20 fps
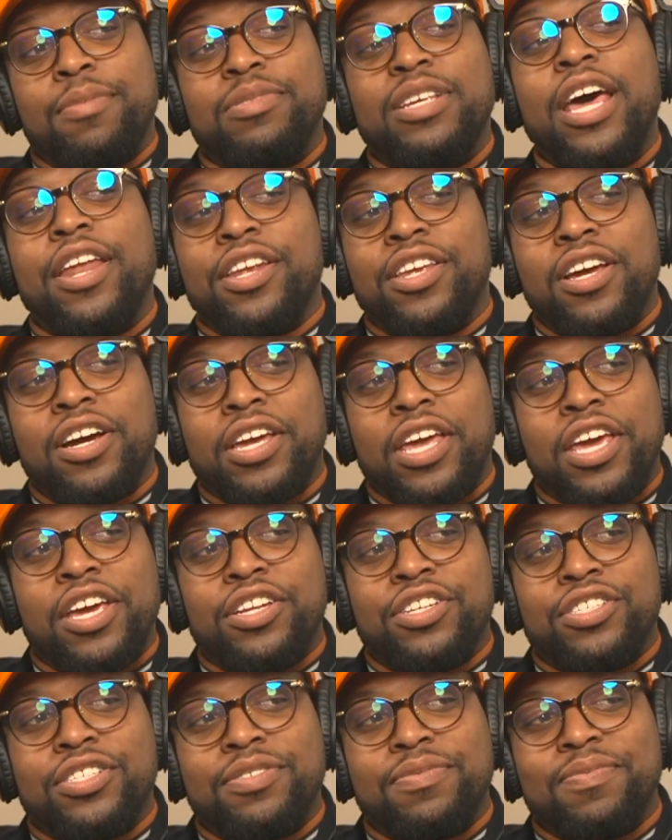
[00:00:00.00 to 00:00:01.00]
at a young age.
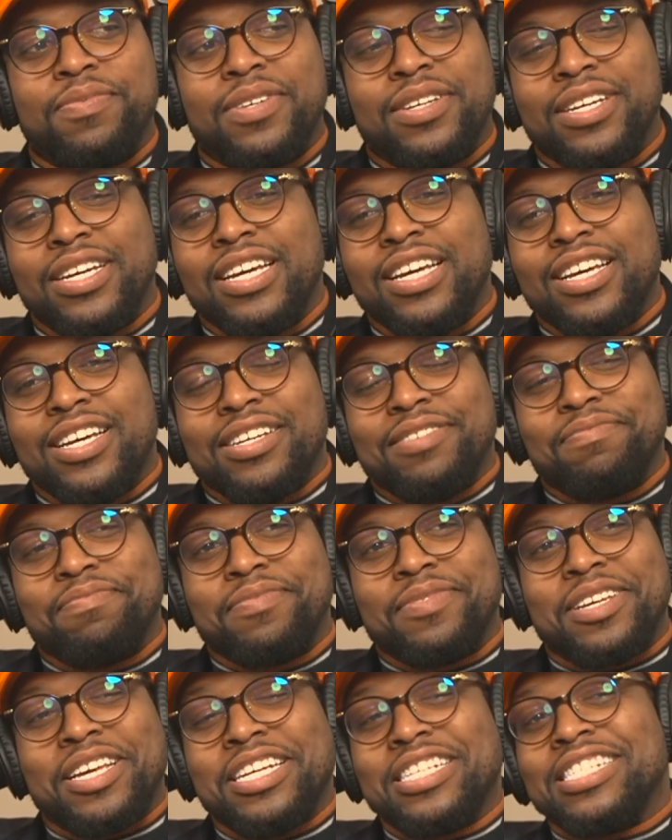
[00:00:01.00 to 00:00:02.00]

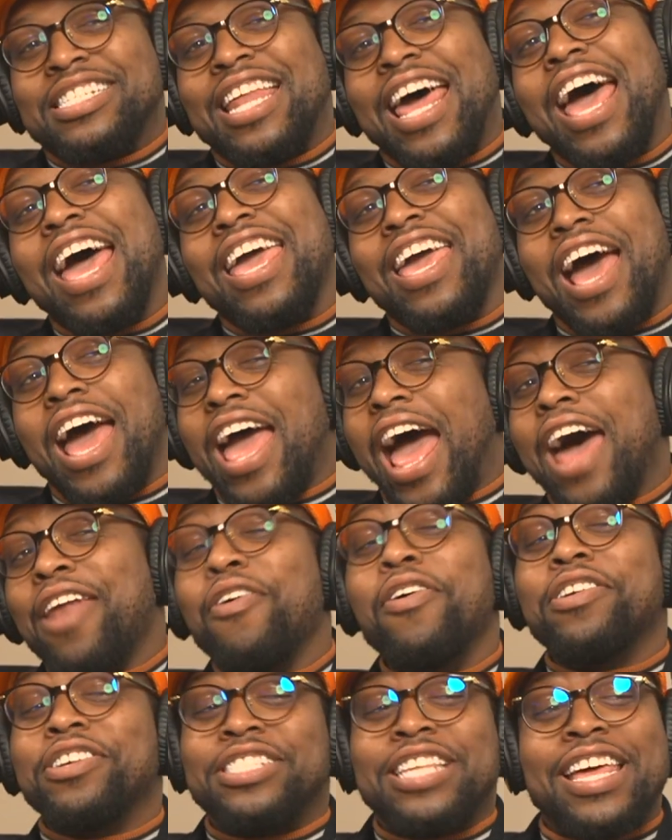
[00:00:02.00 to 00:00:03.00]
Because that, I don't
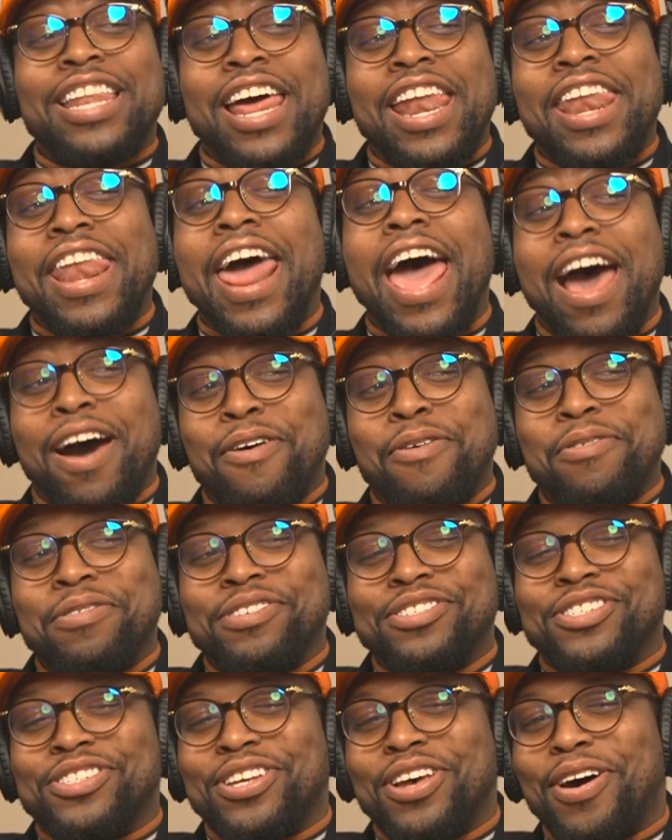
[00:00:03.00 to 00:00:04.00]
understand that now.
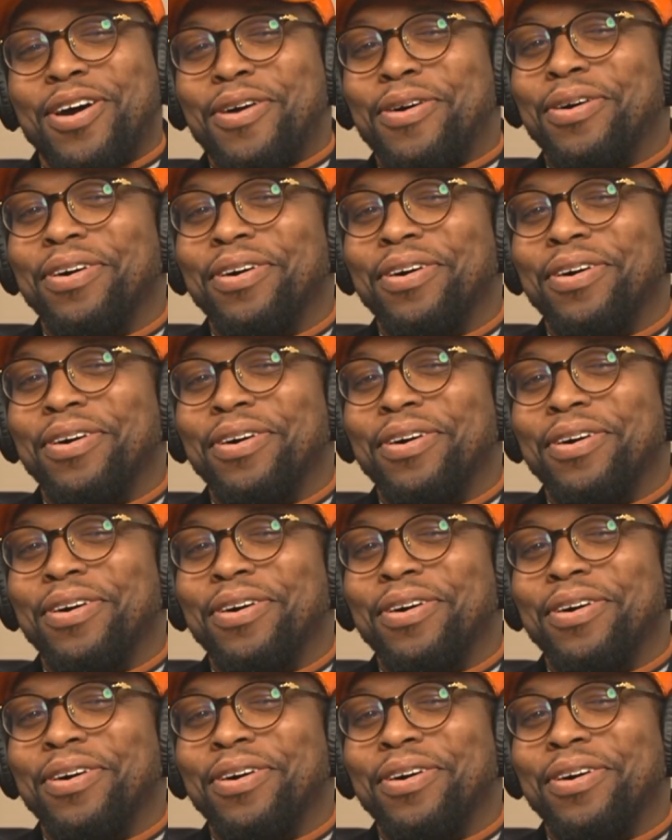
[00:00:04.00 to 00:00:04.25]
So